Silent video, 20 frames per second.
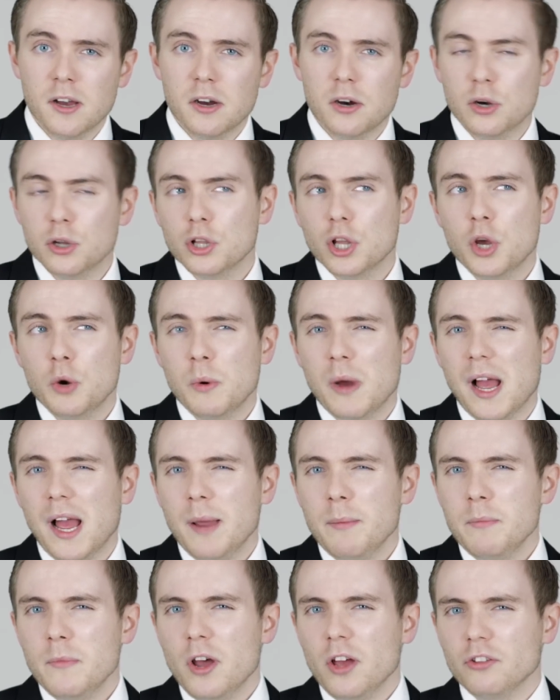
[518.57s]
Although,
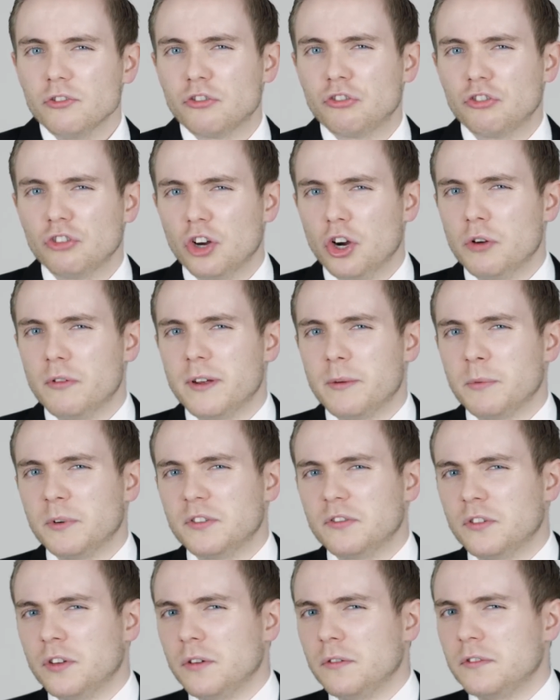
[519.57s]
I'm not sure it
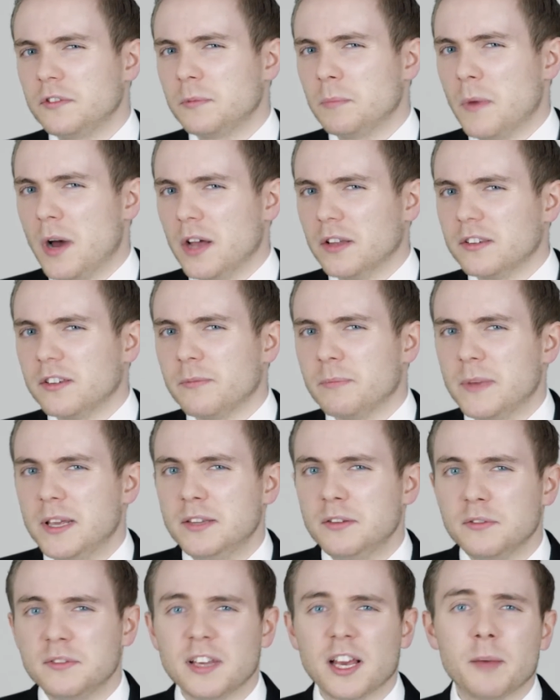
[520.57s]
was too smart of
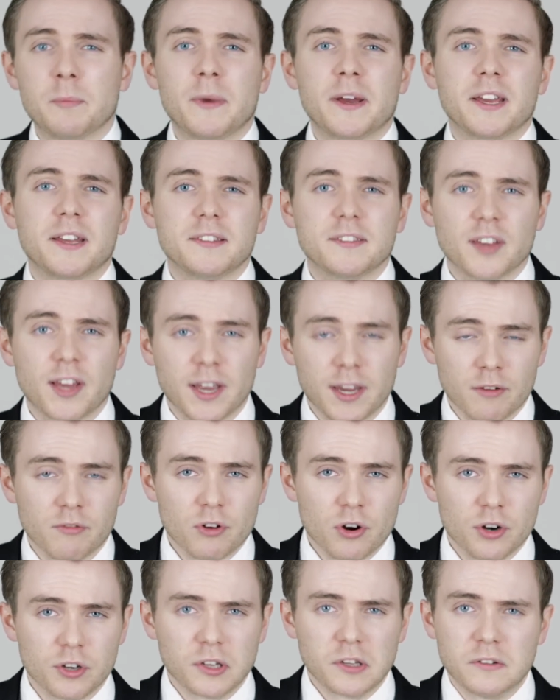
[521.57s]
me to tell my entire
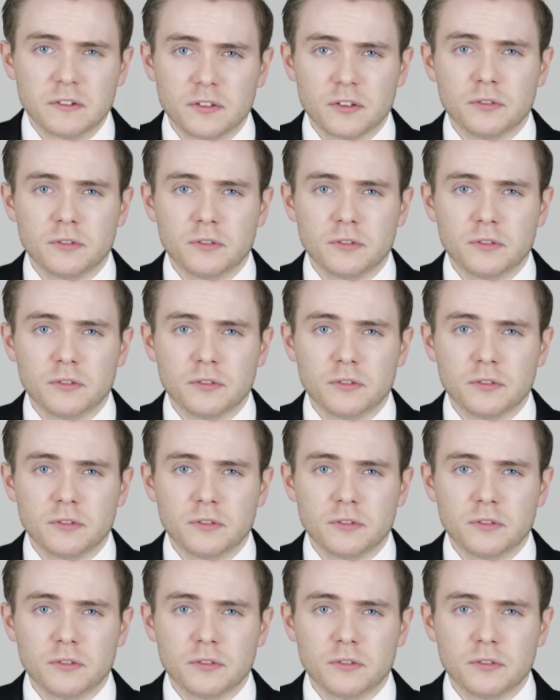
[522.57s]
audience